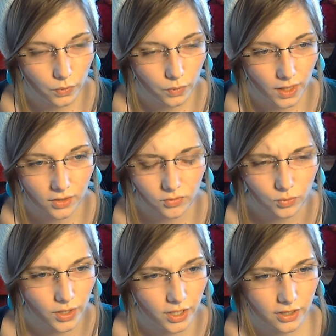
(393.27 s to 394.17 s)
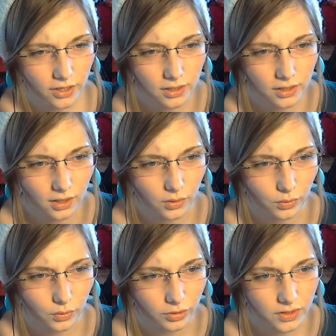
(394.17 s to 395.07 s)
I have weird
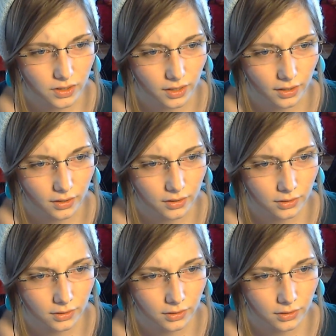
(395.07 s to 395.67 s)
earworms today.